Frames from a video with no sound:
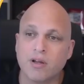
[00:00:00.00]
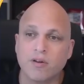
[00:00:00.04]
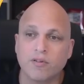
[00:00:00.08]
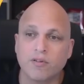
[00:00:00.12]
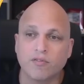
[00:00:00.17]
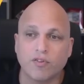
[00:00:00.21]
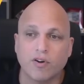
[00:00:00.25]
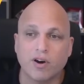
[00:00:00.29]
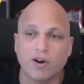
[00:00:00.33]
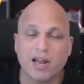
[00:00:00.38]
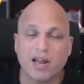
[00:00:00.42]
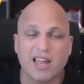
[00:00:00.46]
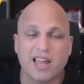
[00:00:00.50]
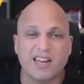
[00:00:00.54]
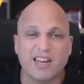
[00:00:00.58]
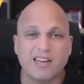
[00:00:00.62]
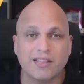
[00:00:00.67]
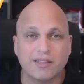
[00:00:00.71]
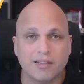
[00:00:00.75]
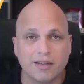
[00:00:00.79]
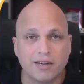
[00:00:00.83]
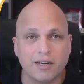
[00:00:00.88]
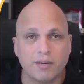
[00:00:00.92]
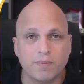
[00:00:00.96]
For any
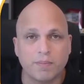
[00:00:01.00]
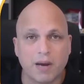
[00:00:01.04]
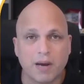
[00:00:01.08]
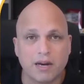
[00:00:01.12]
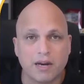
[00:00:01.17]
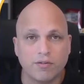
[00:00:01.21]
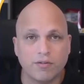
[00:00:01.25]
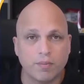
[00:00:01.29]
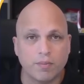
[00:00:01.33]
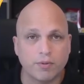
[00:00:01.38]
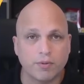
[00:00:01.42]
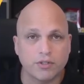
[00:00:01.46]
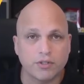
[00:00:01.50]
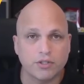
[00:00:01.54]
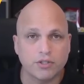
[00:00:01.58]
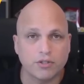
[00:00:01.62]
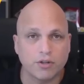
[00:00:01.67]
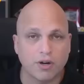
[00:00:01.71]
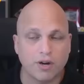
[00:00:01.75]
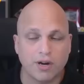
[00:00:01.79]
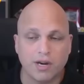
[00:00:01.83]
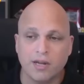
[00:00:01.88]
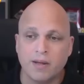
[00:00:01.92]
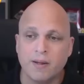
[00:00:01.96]
third-party
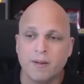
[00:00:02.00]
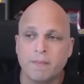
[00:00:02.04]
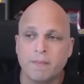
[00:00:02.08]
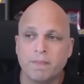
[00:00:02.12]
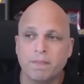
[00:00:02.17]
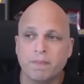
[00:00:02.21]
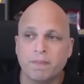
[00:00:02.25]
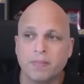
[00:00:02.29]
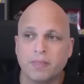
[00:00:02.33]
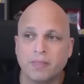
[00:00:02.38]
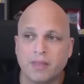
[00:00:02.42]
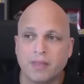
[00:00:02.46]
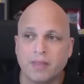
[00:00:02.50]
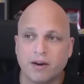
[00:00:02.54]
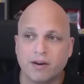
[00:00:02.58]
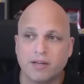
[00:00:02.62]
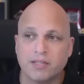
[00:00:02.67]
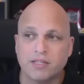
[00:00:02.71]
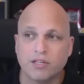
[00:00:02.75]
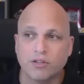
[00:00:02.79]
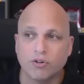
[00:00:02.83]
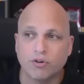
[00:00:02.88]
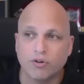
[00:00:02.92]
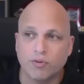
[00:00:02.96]
repository, there
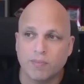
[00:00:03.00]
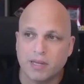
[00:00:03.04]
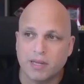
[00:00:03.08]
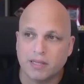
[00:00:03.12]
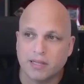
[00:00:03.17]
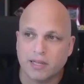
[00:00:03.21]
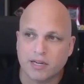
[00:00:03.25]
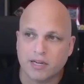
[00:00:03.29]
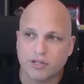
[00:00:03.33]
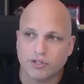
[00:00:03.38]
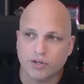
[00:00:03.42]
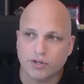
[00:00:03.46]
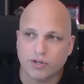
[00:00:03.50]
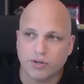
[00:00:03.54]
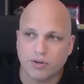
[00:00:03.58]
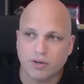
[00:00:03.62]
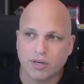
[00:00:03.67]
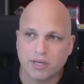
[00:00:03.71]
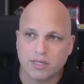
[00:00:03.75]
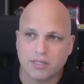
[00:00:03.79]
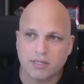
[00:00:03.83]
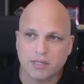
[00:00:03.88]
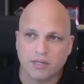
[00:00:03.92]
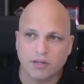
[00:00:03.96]
is a documentation. You
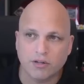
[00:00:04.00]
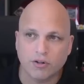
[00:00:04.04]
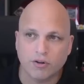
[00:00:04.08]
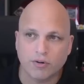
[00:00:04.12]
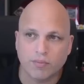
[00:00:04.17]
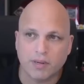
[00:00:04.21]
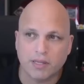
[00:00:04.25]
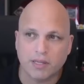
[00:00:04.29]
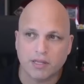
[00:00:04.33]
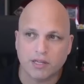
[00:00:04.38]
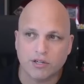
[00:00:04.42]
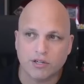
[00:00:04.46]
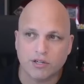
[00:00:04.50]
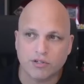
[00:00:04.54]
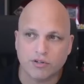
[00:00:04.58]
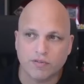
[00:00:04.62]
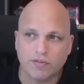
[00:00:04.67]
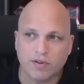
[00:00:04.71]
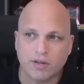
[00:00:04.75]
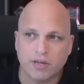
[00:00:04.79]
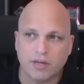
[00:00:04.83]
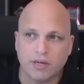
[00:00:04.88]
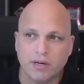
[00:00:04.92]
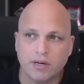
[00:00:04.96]
can see the documentation
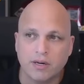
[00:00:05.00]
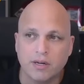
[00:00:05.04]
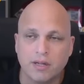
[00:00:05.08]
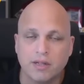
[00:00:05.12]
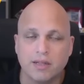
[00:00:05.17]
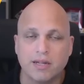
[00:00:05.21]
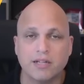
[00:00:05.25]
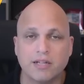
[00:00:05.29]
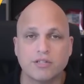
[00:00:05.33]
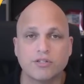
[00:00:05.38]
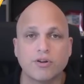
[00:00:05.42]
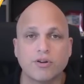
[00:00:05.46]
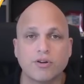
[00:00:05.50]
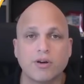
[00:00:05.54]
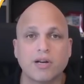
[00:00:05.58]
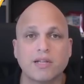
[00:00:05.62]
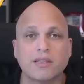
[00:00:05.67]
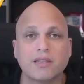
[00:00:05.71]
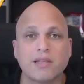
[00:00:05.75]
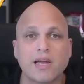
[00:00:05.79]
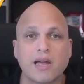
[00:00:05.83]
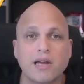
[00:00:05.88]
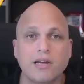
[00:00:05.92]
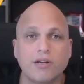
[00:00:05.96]
over here. That's gonna
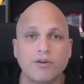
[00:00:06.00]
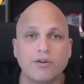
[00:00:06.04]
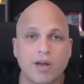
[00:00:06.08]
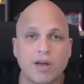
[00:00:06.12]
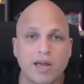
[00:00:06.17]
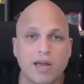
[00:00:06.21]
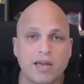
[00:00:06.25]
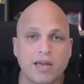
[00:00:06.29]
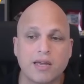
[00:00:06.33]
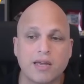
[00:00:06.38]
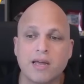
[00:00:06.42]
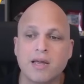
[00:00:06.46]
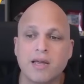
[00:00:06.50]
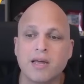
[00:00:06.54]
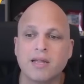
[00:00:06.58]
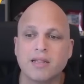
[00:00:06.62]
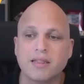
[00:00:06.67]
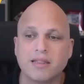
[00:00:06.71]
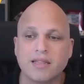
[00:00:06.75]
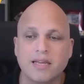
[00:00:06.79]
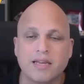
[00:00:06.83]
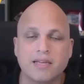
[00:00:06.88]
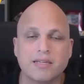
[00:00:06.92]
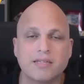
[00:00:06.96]
tell you, hey,
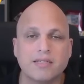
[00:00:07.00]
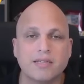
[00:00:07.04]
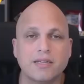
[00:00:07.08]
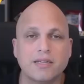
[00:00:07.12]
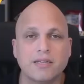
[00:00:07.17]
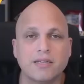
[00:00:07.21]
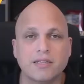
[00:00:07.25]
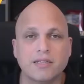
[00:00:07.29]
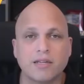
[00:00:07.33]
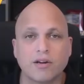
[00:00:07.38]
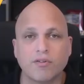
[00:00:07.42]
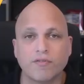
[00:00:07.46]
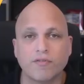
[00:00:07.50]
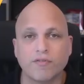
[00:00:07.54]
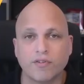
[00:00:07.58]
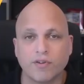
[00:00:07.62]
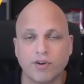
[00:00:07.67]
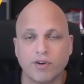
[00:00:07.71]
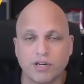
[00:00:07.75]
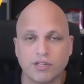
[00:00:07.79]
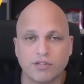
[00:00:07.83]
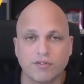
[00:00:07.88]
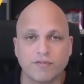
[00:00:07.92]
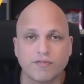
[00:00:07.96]
this is the
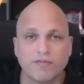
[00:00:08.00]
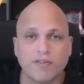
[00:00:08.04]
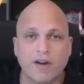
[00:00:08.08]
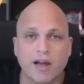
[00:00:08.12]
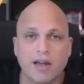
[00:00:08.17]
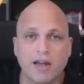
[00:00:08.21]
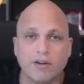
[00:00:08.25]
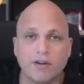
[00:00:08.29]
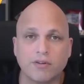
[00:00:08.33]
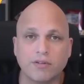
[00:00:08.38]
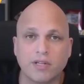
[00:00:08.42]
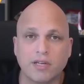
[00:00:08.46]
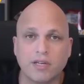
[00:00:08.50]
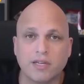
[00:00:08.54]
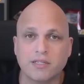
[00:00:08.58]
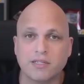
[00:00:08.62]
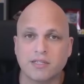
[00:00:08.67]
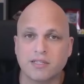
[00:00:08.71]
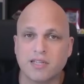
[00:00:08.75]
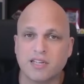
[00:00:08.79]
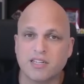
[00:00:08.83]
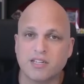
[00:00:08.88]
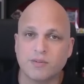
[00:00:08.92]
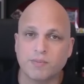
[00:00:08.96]
configuration file, this
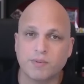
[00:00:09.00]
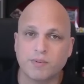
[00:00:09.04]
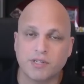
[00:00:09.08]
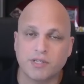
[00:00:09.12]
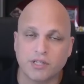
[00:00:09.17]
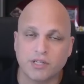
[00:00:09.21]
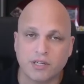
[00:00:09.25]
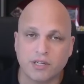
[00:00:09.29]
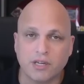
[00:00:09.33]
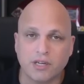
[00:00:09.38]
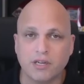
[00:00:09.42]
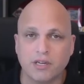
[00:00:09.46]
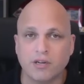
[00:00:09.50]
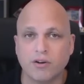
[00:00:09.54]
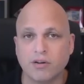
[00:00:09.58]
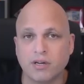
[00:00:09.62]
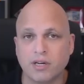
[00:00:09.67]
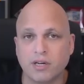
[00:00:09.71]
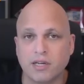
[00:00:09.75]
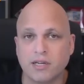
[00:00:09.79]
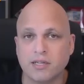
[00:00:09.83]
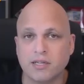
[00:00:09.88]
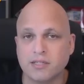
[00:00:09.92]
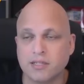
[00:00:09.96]
is the GPG key, or
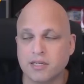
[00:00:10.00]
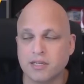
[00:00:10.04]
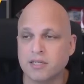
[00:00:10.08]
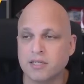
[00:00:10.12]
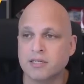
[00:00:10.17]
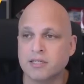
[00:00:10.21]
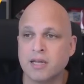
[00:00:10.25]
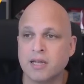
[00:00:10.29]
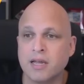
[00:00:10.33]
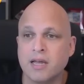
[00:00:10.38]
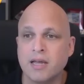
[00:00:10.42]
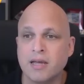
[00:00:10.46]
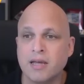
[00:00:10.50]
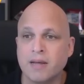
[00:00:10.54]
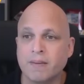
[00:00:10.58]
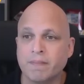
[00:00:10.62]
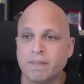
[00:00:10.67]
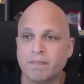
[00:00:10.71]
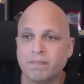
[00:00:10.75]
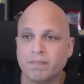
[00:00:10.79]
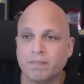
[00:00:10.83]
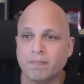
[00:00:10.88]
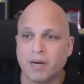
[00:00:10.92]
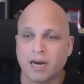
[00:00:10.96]
this is,
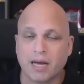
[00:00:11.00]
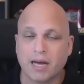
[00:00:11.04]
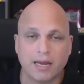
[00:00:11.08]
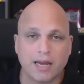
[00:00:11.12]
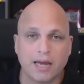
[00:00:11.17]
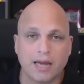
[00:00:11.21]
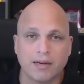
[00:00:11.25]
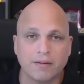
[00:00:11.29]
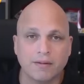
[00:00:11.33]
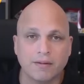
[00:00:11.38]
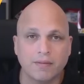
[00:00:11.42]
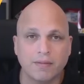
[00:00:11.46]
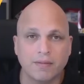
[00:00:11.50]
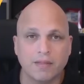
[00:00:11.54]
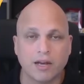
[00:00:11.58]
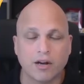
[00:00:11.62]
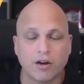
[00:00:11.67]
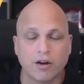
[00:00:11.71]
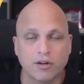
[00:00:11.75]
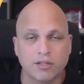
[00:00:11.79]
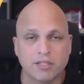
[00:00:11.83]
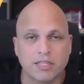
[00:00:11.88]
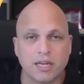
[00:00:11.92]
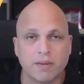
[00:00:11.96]
but again, the
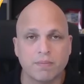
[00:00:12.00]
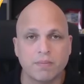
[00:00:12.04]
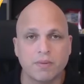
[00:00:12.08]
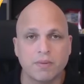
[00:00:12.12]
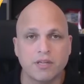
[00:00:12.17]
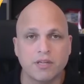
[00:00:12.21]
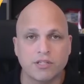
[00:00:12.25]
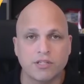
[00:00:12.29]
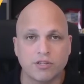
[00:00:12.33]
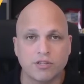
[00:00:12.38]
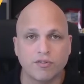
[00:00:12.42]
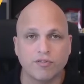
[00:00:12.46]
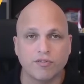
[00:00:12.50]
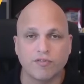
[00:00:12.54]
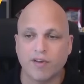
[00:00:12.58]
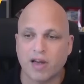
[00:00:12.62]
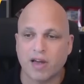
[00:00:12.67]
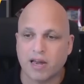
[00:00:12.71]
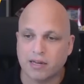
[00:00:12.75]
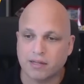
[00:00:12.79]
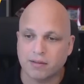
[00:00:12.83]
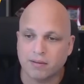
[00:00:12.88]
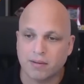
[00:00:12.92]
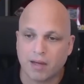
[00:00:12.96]
concept is still
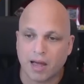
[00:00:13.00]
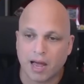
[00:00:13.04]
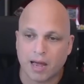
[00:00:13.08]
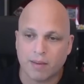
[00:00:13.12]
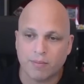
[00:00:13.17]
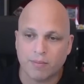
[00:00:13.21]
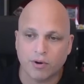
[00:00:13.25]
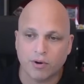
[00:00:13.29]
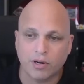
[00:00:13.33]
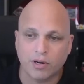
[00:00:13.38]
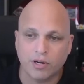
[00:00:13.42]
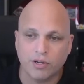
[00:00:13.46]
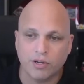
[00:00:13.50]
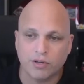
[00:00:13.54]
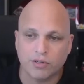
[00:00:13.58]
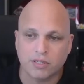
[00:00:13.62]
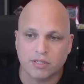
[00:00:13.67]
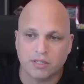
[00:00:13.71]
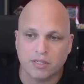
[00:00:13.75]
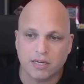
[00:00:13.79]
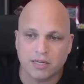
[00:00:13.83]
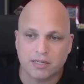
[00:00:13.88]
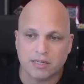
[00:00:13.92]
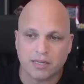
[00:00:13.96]
valid. I'm going to
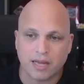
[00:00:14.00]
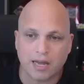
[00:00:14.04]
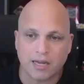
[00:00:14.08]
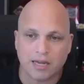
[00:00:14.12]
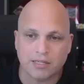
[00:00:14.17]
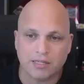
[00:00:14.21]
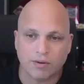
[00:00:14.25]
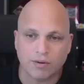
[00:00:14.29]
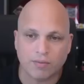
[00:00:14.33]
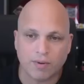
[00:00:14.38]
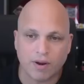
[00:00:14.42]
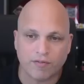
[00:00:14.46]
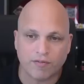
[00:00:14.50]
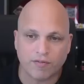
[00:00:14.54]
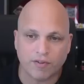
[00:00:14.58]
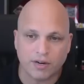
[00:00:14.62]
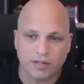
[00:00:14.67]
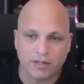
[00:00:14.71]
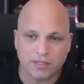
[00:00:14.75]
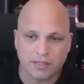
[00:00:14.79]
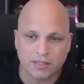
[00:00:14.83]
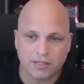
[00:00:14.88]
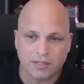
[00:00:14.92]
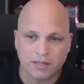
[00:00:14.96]
use this as a
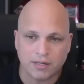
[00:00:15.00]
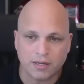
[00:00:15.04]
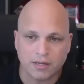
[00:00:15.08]
reference